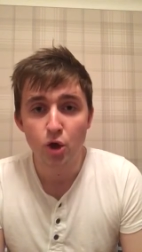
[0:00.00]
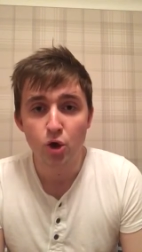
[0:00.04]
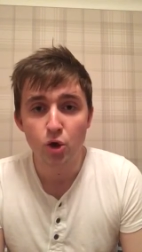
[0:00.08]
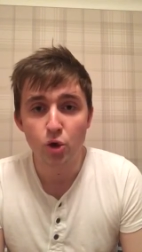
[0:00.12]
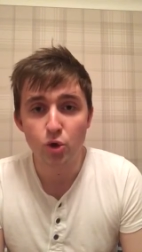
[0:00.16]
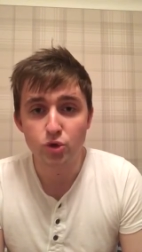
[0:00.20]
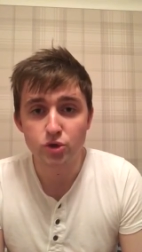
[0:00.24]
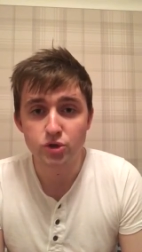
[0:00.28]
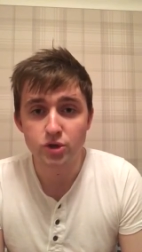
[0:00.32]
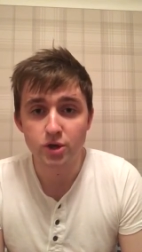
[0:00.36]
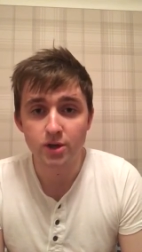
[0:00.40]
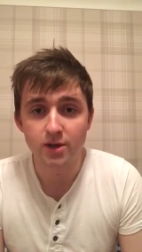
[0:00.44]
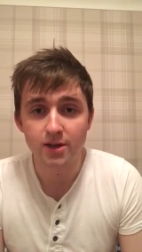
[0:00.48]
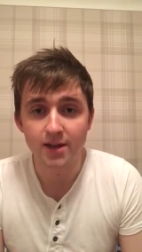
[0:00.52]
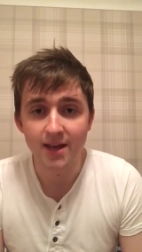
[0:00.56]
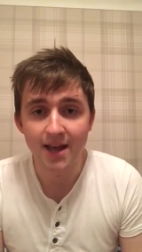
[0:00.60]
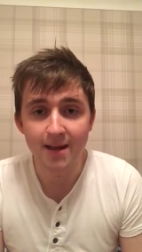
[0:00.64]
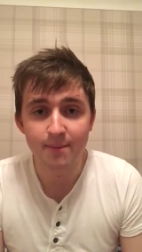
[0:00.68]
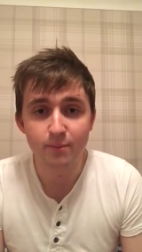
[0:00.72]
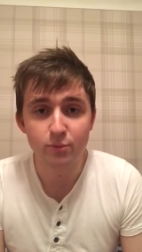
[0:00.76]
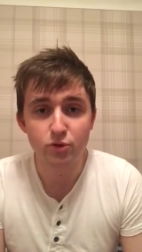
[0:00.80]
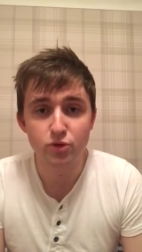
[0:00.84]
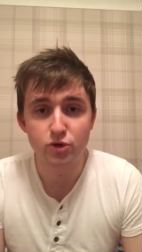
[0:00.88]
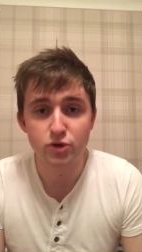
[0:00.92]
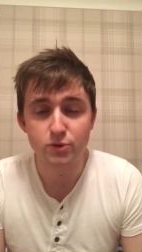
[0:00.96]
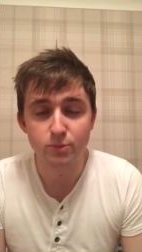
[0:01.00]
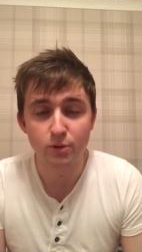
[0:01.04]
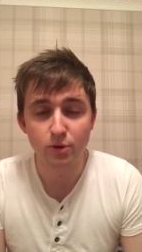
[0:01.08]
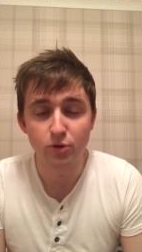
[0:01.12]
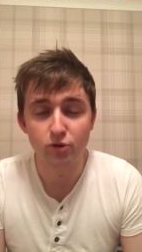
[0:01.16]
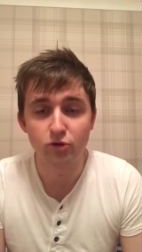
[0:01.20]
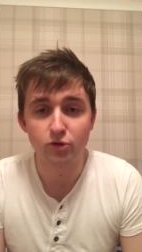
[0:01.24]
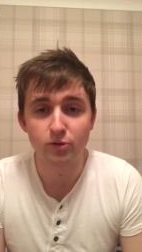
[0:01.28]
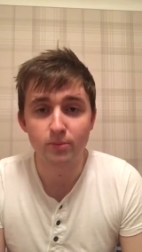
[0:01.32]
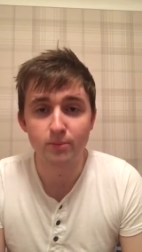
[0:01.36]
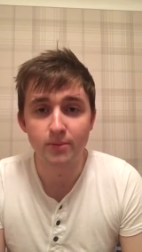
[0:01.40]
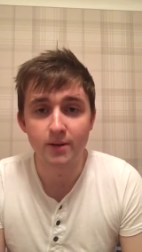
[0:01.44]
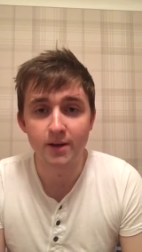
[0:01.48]
Also, gamble
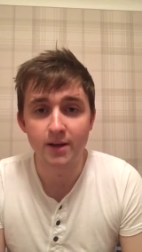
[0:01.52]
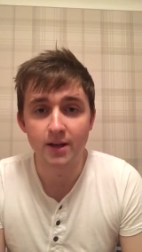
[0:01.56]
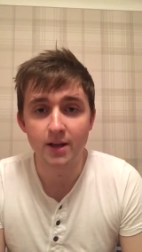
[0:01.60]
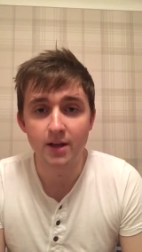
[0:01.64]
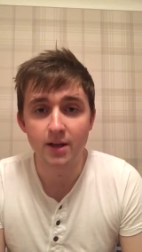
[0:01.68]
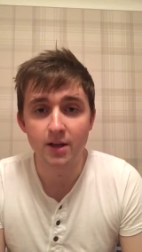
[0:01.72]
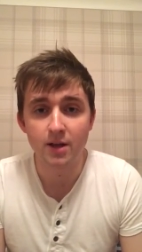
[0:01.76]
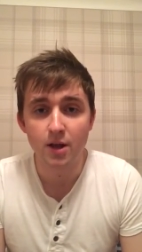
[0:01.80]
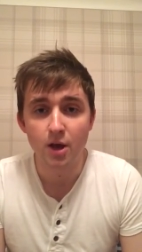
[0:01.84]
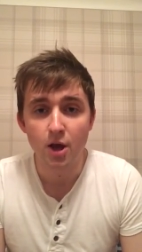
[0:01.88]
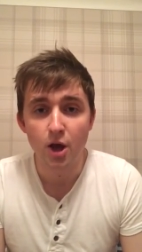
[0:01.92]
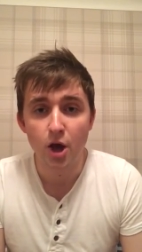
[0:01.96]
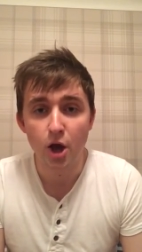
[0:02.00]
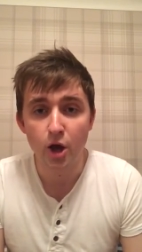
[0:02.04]
responsibly.